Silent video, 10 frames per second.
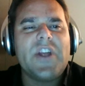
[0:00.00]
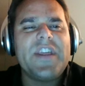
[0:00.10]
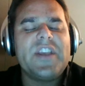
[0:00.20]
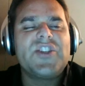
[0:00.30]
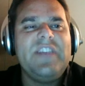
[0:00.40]
I
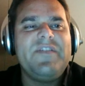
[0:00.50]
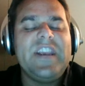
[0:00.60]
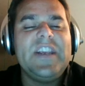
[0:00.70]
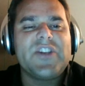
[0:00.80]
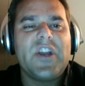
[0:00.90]
think
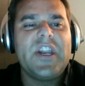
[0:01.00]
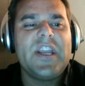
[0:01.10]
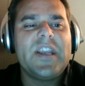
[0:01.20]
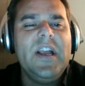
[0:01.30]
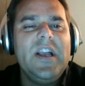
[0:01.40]
CVs are
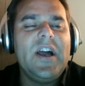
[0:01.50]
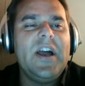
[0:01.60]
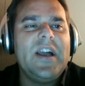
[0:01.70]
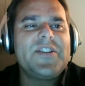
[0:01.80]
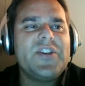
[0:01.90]
going
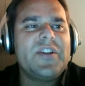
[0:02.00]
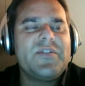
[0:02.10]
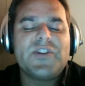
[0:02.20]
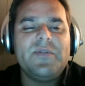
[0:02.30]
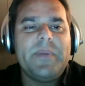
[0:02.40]

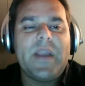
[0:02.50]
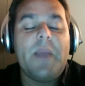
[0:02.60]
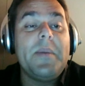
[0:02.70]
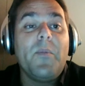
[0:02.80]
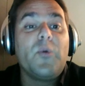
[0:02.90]
to
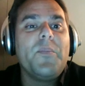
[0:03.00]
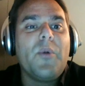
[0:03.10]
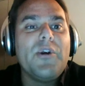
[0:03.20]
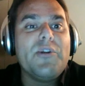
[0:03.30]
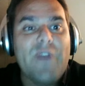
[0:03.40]
becoming more and
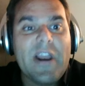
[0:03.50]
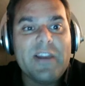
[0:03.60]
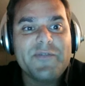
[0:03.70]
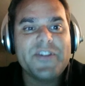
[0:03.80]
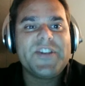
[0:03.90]
more
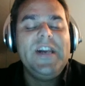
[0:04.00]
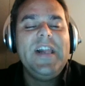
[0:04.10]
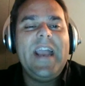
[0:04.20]
irrelevant,